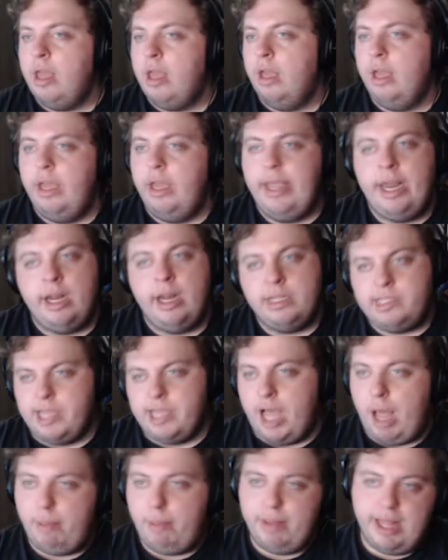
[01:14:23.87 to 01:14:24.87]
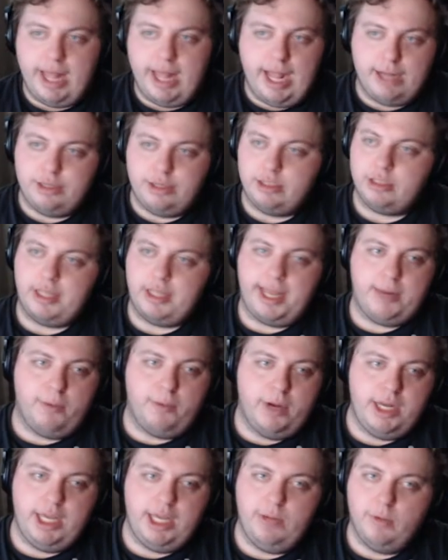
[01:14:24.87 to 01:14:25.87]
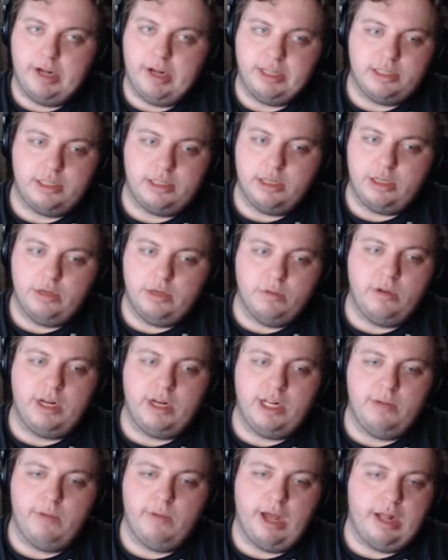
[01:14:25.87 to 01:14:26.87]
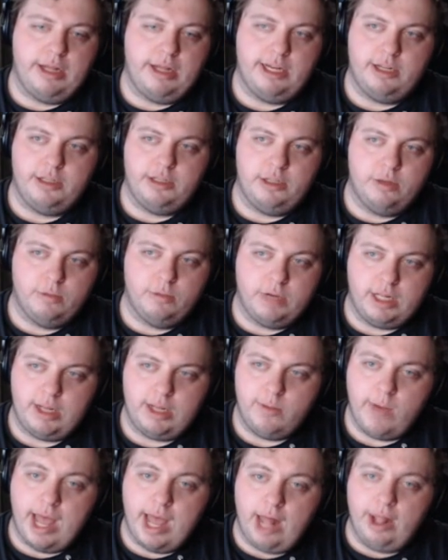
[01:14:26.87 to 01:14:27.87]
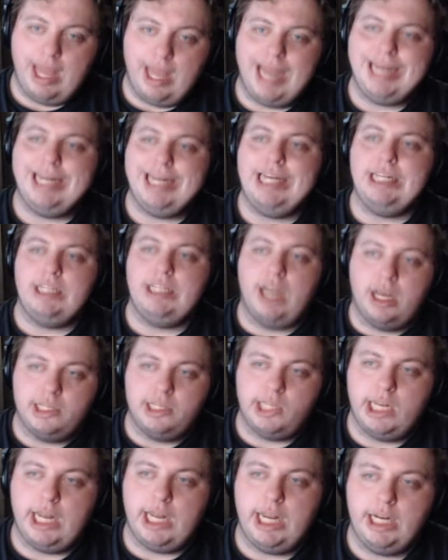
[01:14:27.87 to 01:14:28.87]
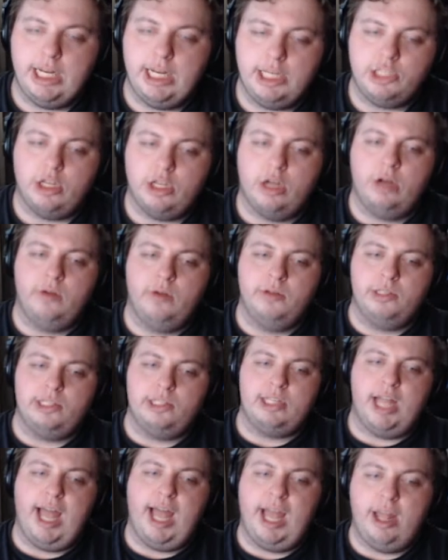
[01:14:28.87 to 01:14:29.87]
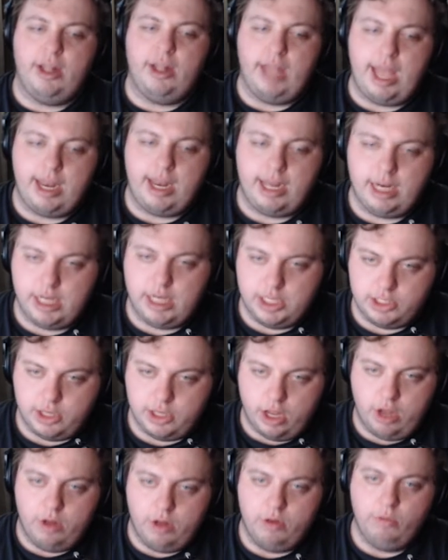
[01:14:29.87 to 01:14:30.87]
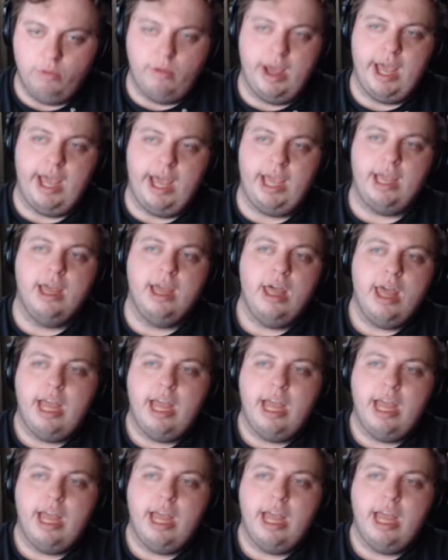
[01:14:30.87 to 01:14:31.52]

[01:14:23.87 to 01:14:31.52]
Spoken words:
And on top of that, just like when he wants to do really well, he'll do really well. And he does it in his own style and in his own way.